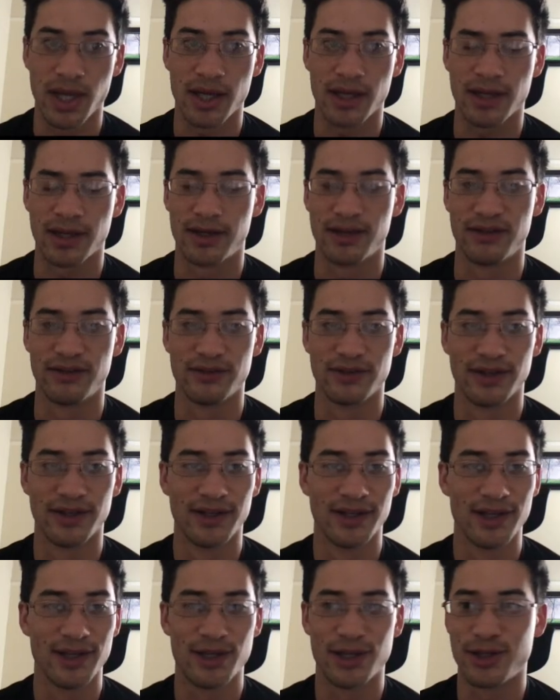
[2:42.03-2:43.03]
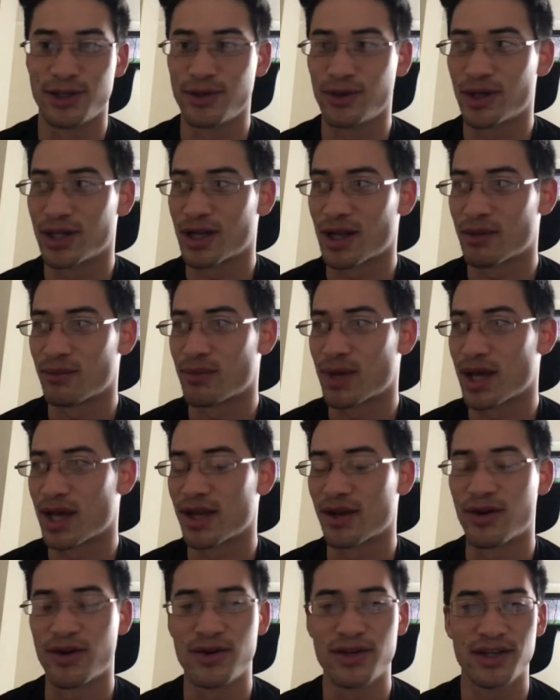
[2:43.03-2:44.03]
I kind of do it on my
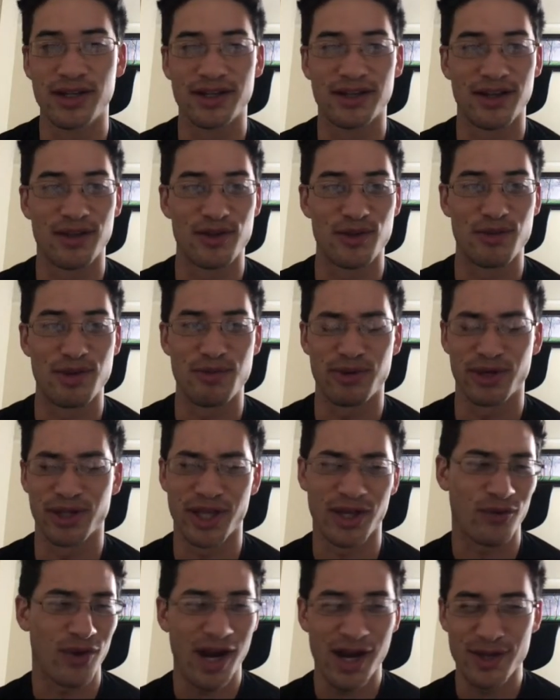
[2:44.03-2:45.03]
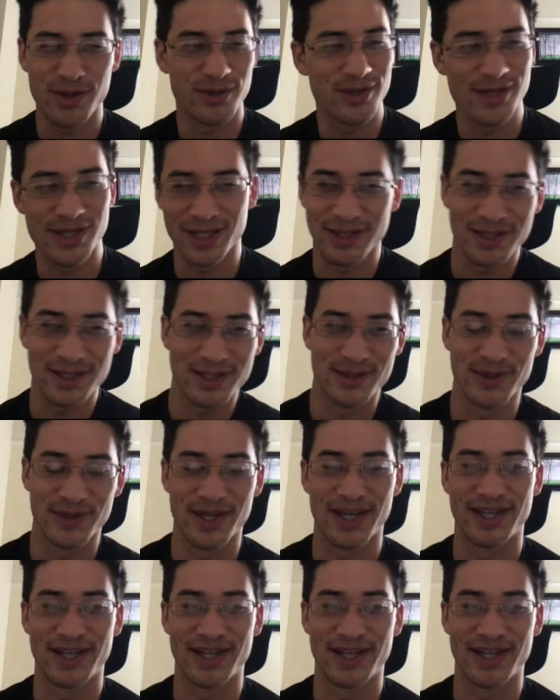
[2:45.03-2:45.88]
own, and other people are like, why are you doing it this way?